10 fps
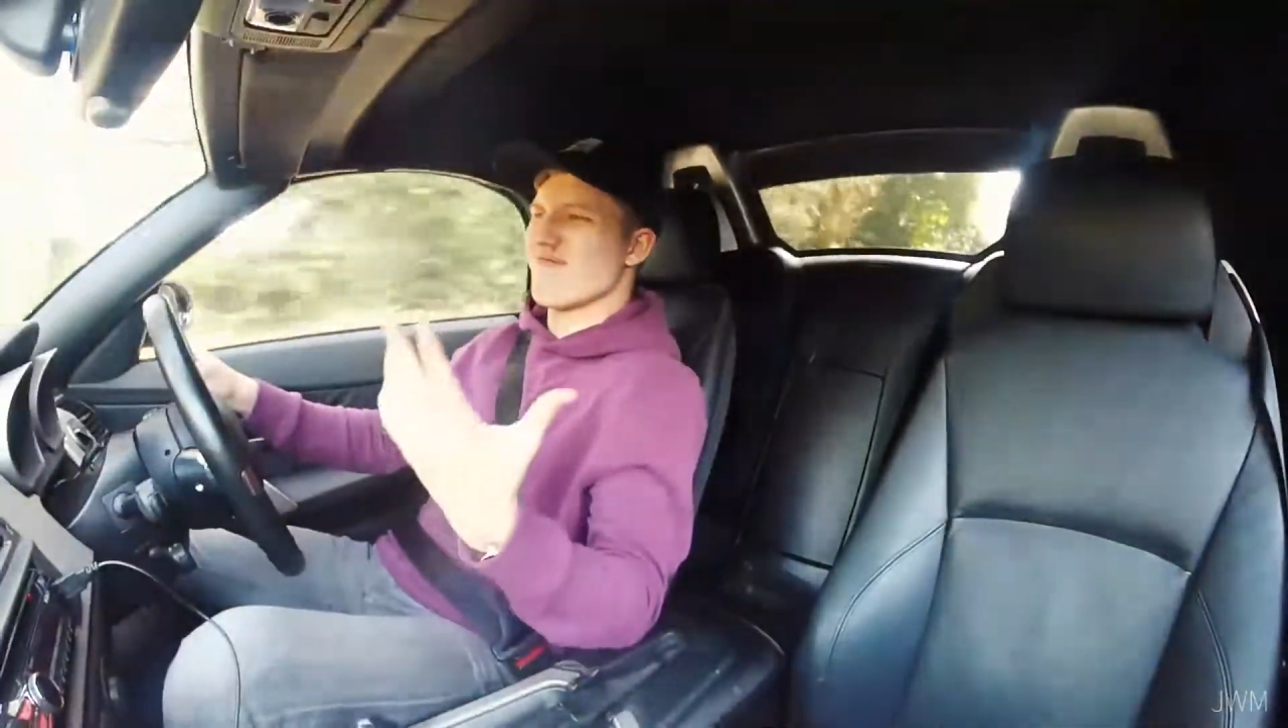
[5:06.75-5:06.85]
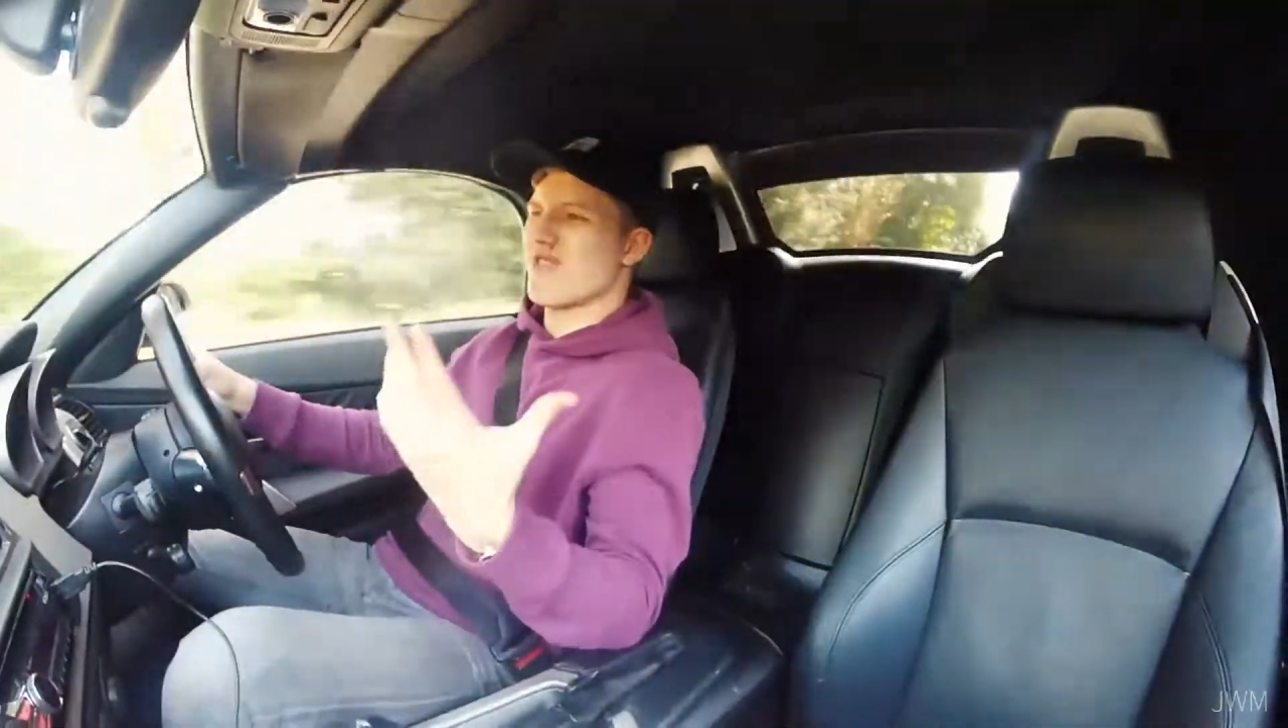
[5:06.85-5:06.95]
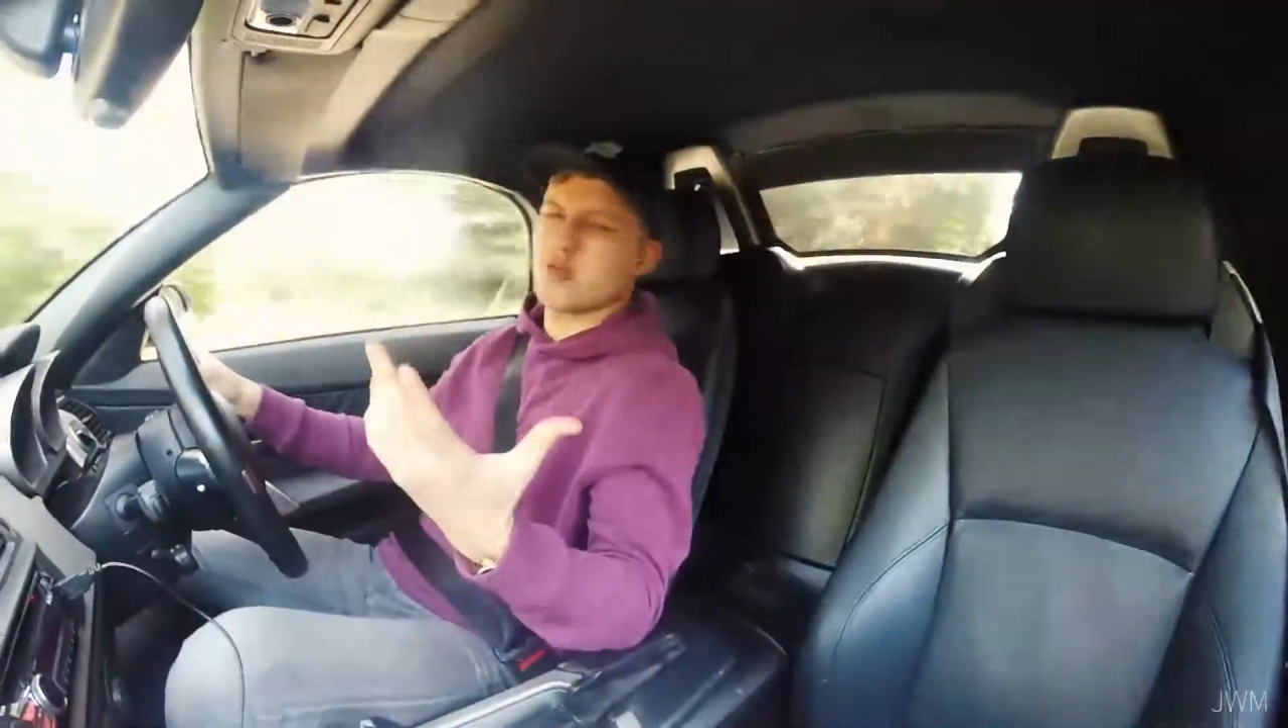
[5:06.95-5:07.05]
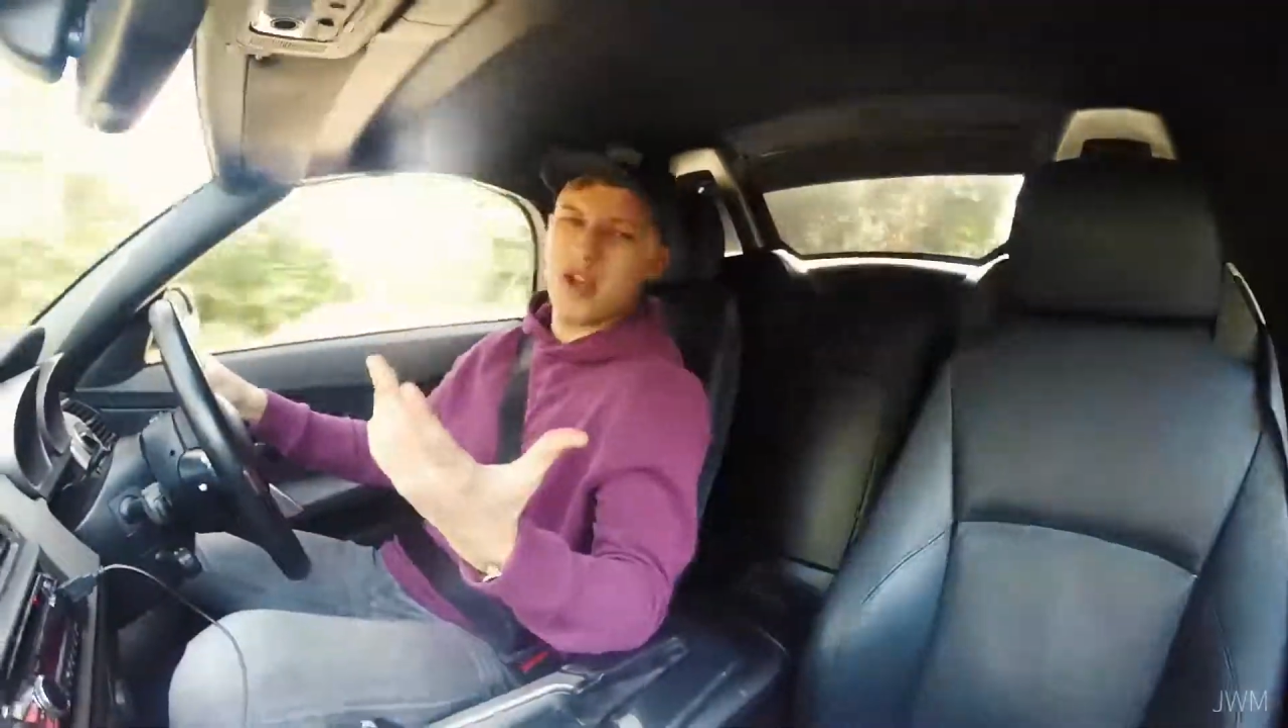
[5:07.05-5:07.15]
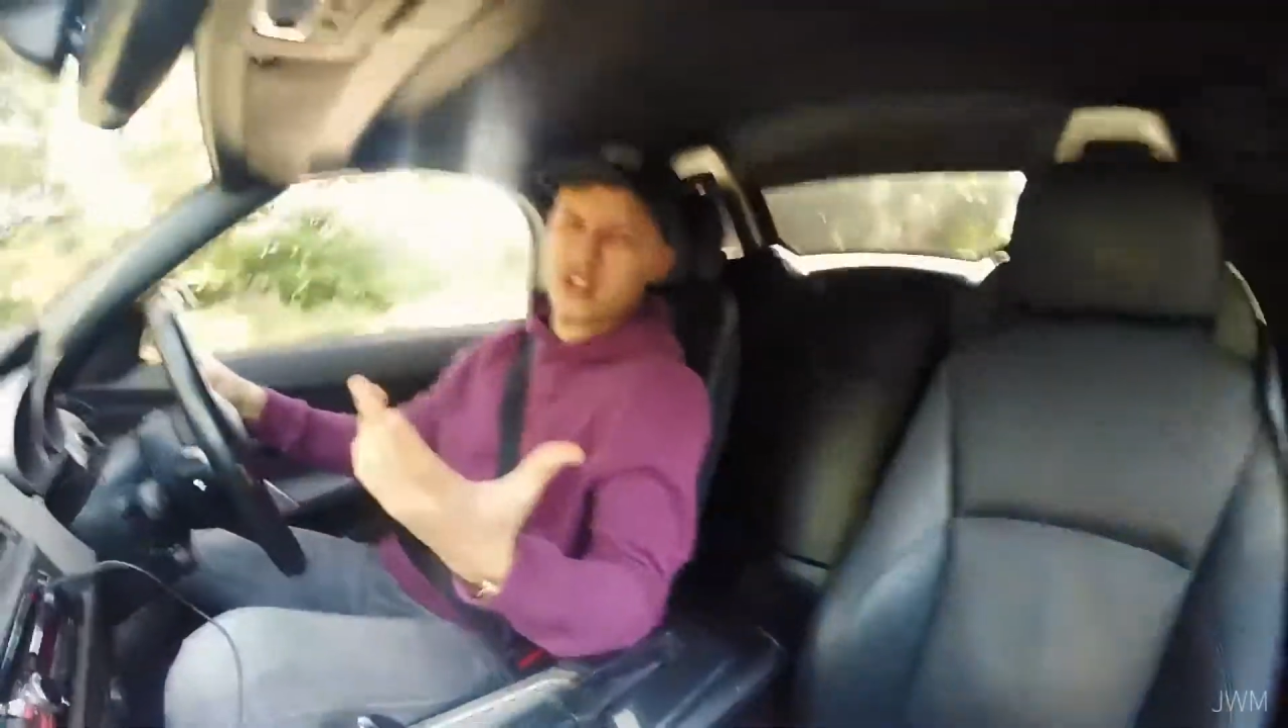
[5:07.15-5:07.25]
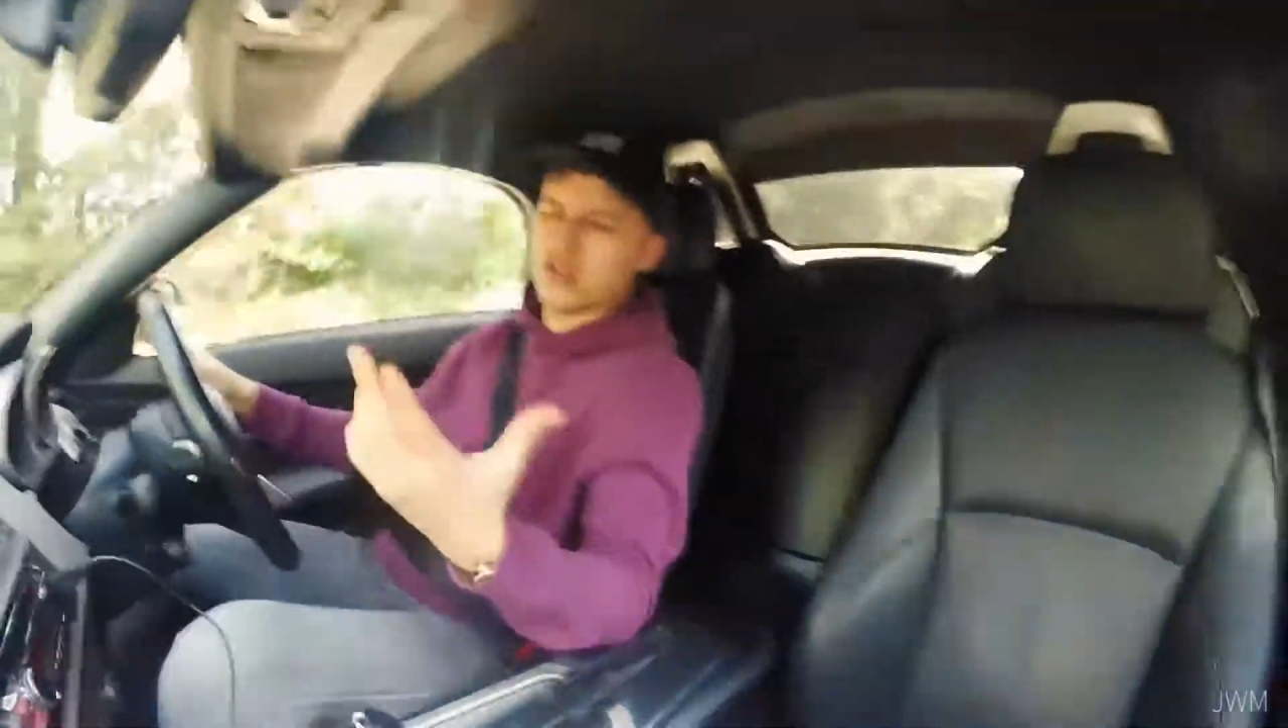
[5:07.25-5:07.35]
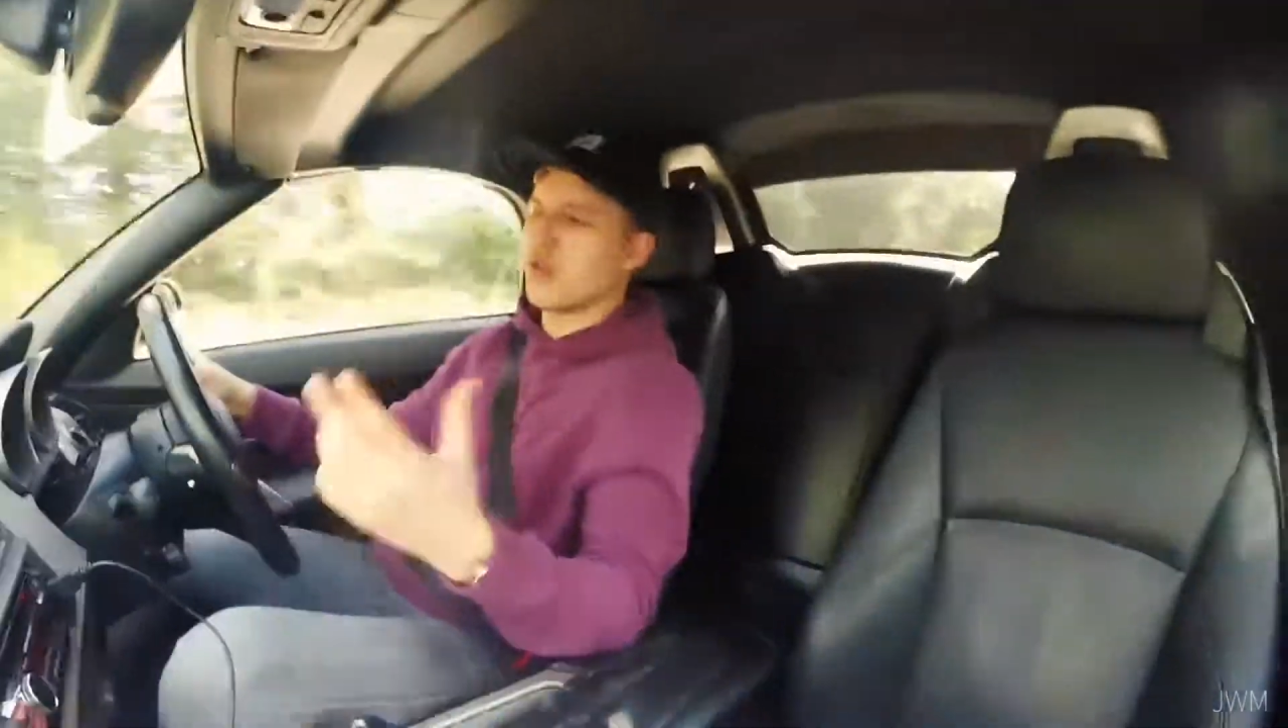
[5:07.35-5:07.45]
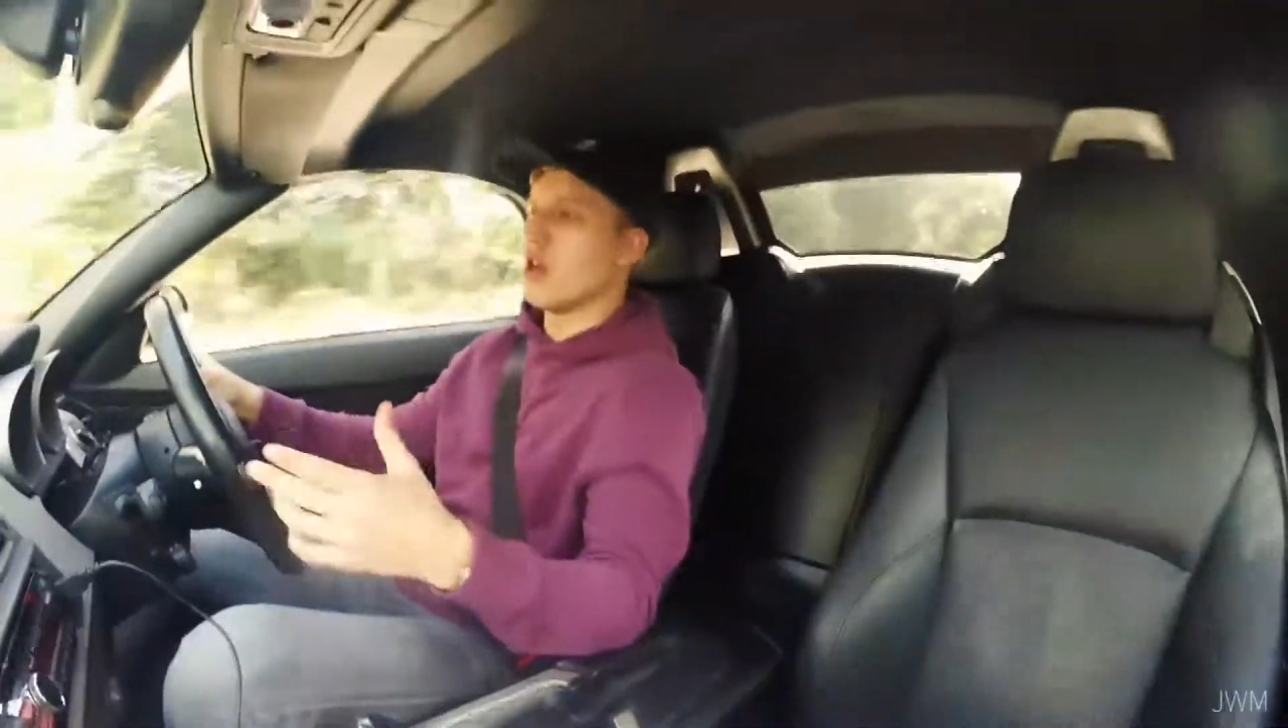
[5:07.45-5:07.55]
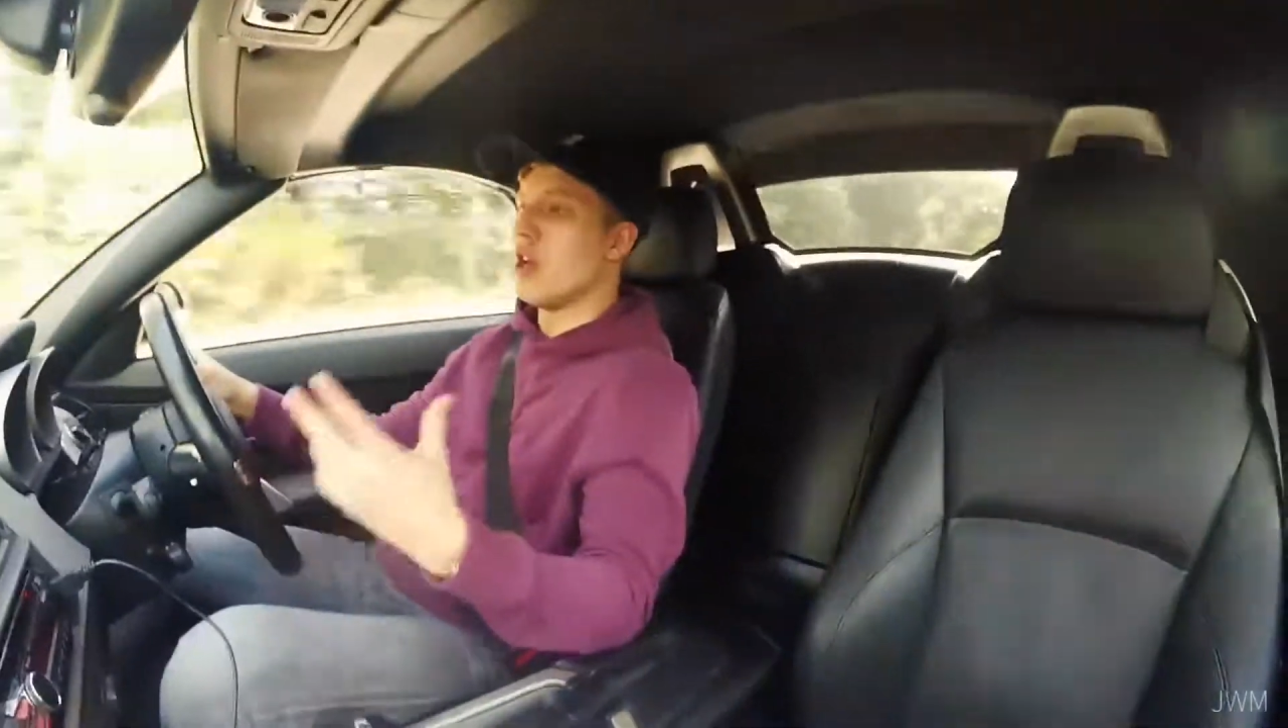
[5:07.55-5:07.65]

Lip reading: special.